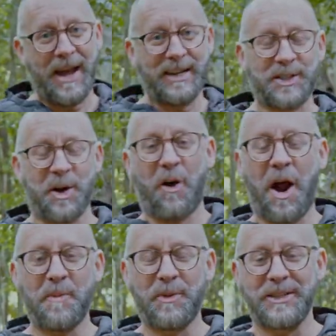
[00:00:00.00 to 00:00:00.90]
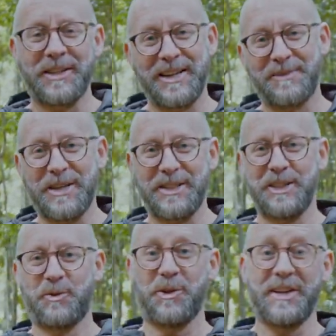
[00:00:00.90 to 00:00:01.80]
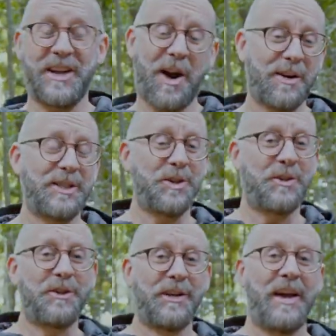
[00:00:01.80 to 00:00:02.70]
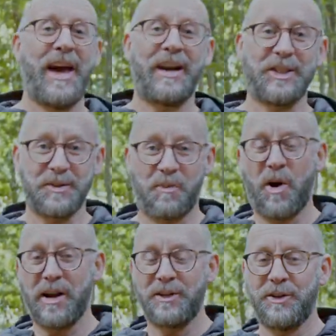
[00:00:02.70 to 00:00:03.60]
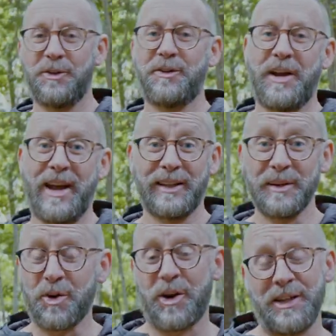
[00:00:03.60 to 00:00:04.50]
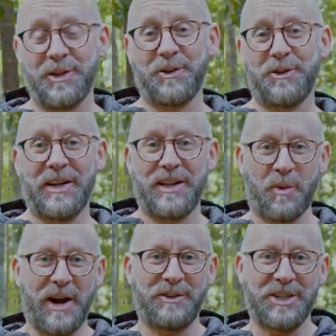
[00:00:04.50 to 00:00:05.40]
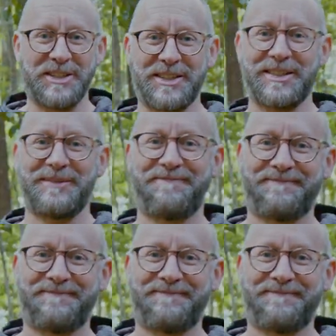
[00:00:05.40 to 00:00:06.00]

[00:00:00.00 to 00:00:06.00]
And so I hope that today's message will encourage you and inspire you and liberate you in the way of Jesus.